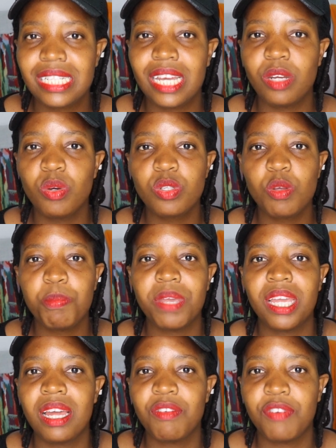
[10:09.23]
it can also
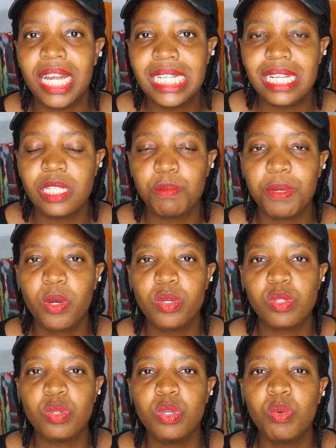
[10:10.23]
be an advantage
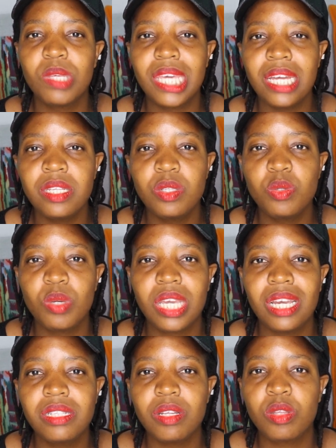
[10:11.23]
because you get to
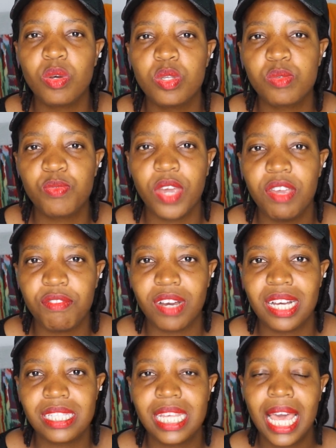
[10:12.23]
get those
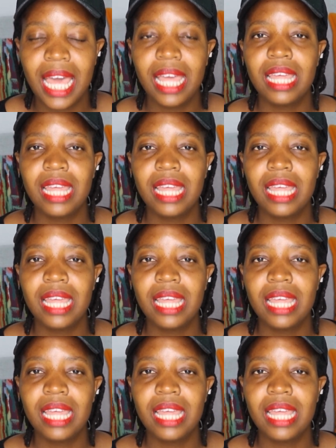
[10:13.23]
favors